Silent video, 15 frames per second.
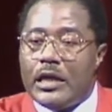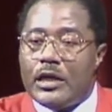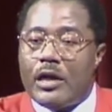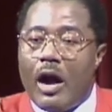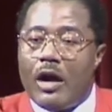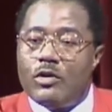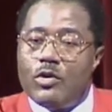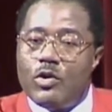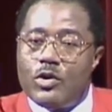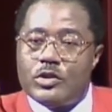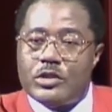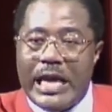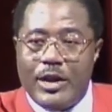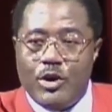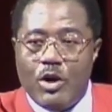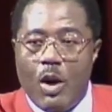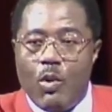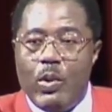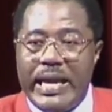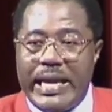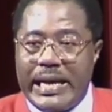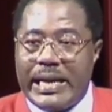God knows that you are
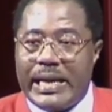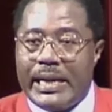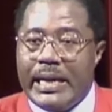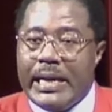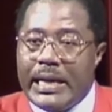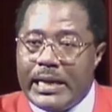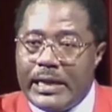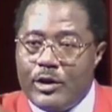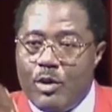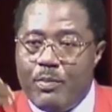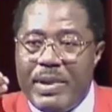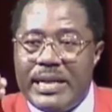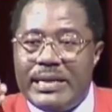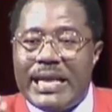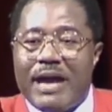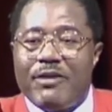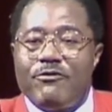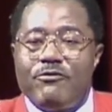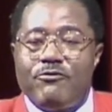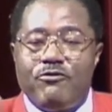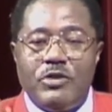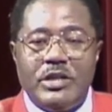weak. You made
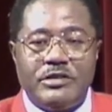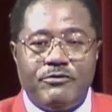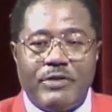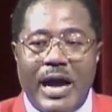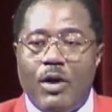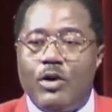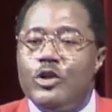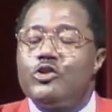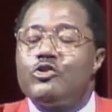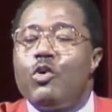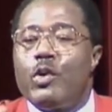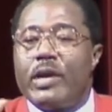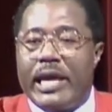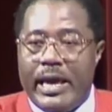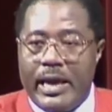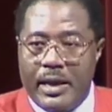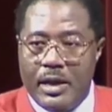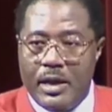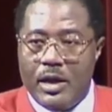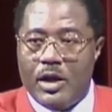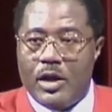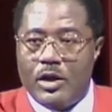that foolish vow. It's okay.
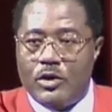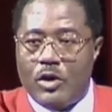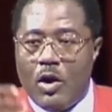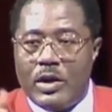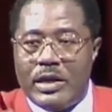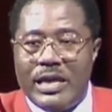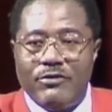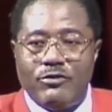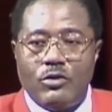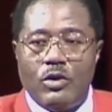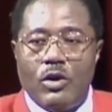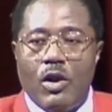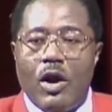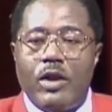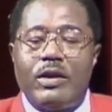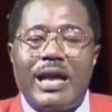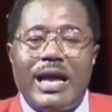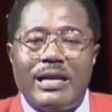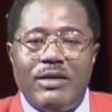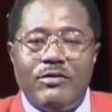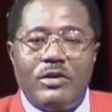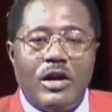Don't give to the Lord. You
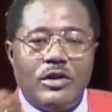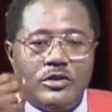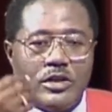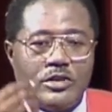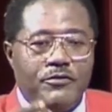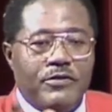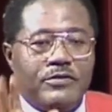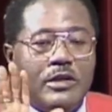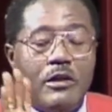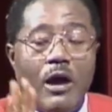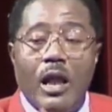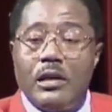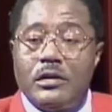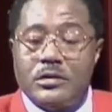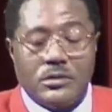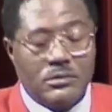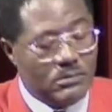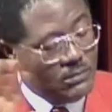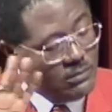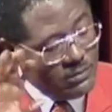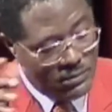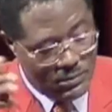can give God just $50.
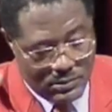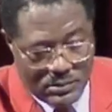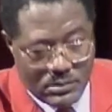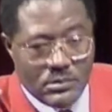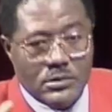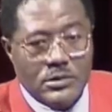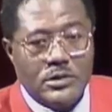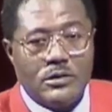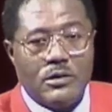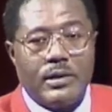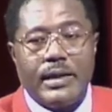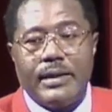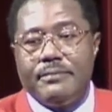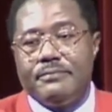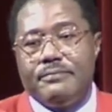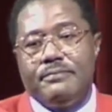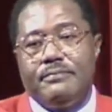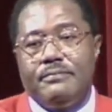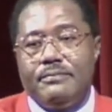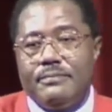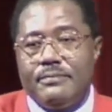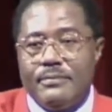It's okay.
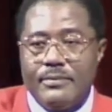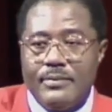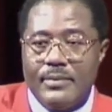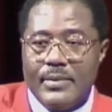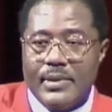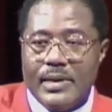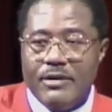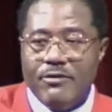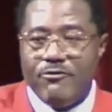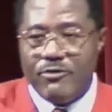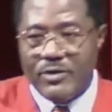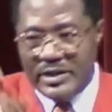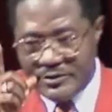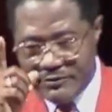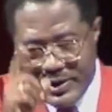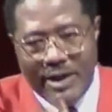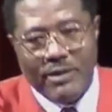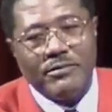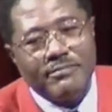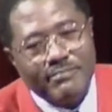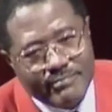Foolish vow.